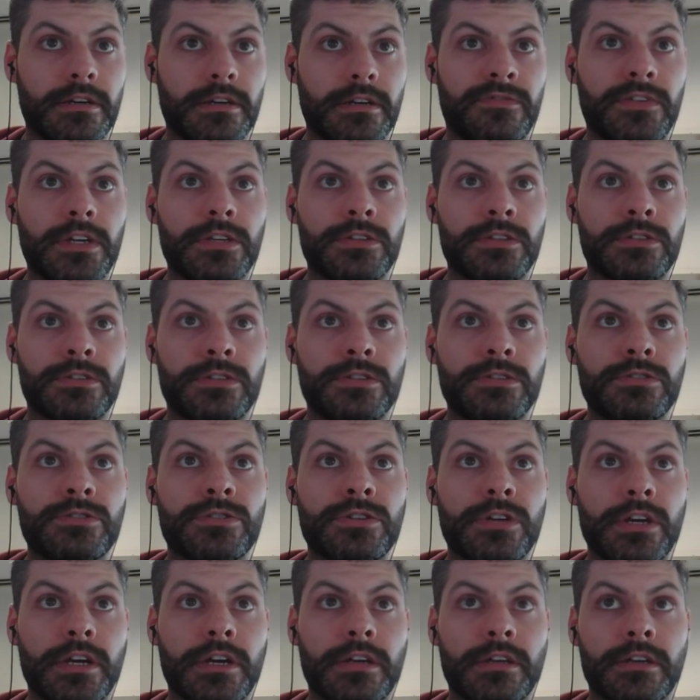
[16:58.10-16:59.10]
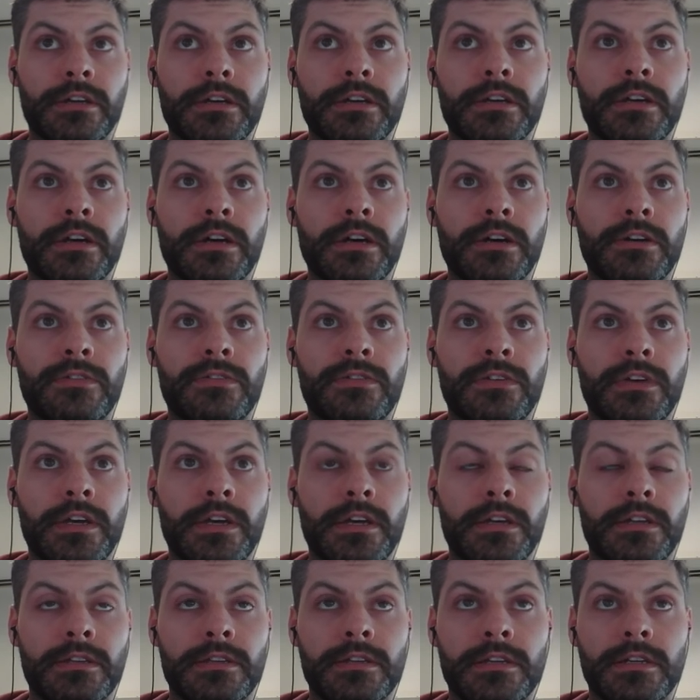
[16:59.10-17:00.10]
phase 2 trial here of
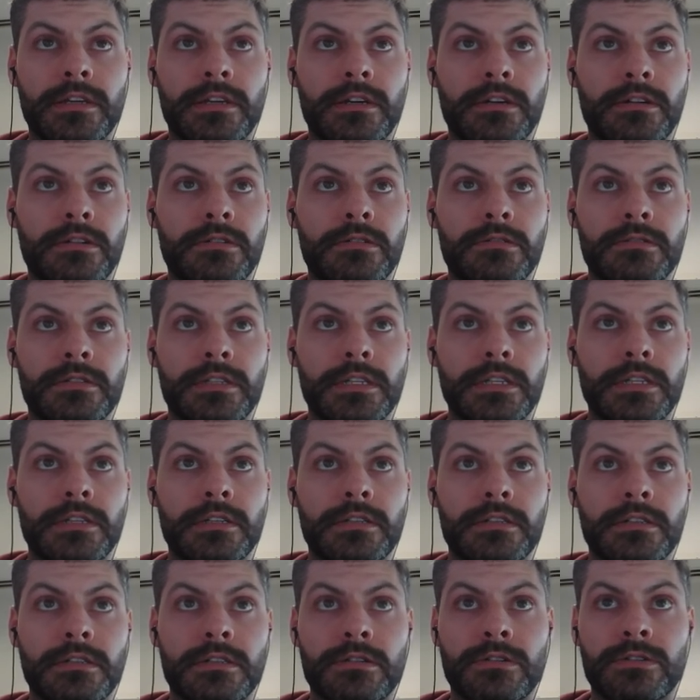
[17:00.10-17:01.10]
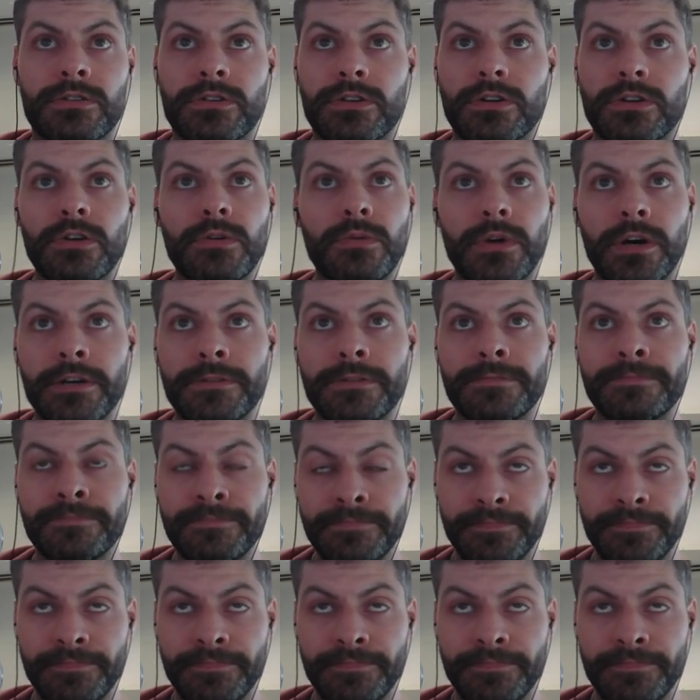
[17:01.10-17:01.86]
NEO D001.